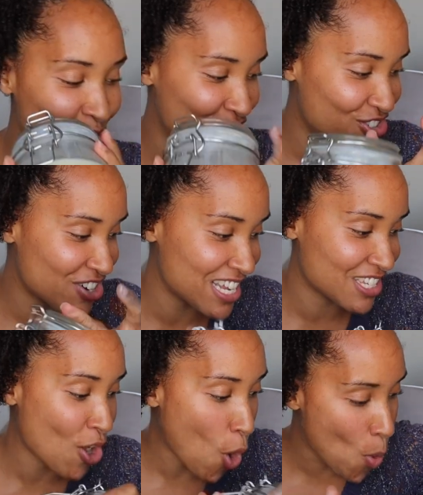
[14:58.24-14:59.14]
and
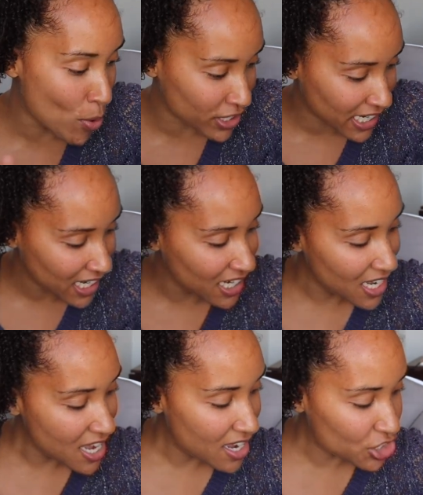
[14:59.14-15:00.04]
moisturized, the whole body.
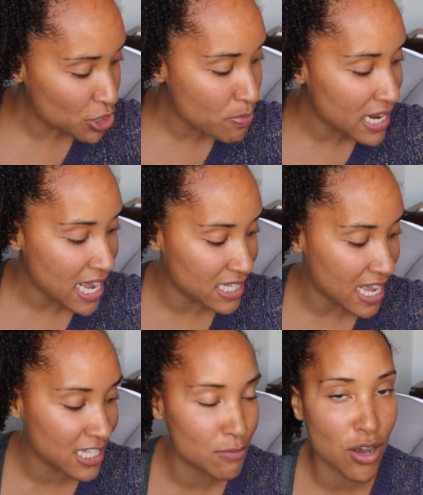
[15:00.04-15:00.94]
She mainly has
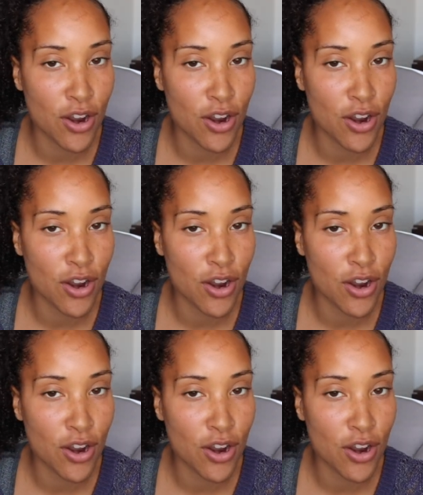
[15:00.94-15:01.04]
eczema